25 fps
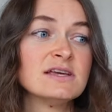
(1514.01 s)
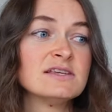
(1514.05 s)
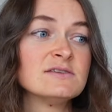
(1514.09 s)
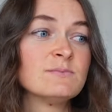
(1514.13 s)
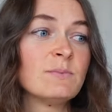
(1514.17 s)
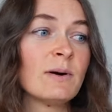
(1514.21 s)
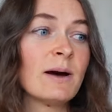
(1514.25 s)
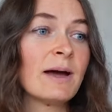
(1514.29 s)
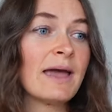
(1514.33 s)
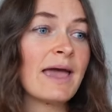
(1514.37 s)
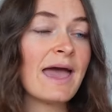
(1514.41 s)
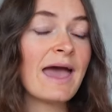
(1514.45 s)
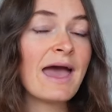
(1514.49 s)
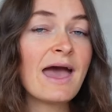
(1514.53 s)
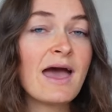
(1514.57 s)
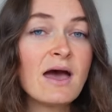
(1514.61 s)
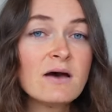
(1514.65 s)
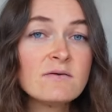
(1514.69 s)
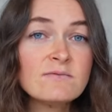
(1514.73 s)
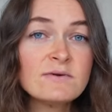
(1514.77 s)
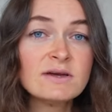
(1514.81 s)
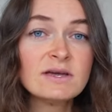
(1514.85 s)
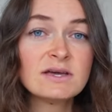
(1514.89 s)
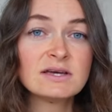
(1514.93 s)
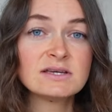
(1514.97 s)
is by
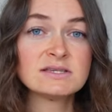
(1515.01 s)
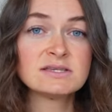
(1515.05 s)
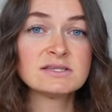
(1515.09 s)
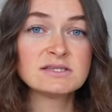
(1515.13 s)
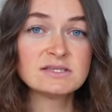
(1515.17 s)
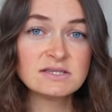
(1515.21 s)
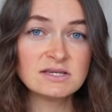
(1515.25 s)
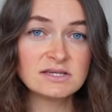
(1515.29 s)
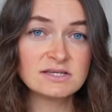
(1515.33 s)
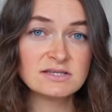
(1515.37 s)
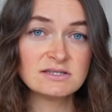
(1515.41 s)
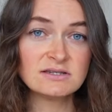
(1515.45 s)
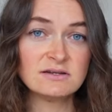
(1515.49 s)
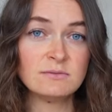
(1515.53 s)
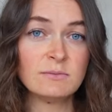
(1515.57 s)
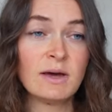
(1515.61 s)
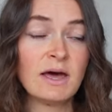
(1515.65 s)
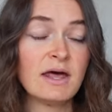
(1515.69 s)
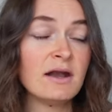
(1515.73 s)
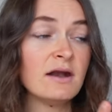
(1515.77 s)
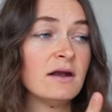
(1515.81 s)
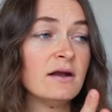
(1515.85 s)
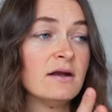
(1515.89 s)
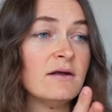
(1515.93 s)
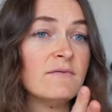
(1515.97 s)
having a system
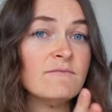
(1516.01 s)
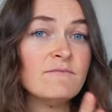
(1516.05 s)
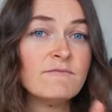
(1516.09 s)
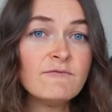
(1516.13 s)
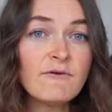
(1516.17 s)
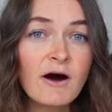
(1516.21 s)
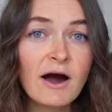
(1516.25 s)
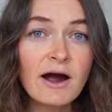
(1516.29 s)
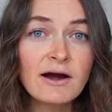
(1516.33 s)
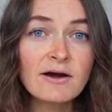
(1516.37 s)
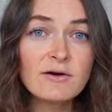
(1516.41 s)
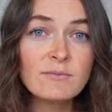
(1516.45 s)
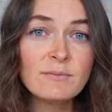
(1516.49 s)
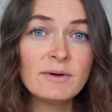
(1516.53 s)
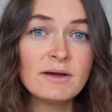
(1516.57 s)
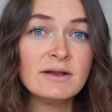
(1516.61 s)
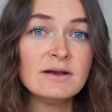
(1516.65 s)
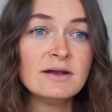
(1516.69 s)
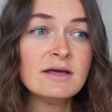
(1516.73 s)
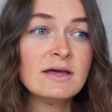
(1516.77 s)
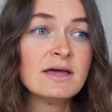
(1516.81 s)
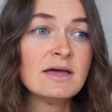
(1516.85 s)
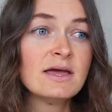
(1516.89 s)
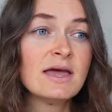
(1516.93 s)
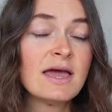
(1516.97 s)
and an environment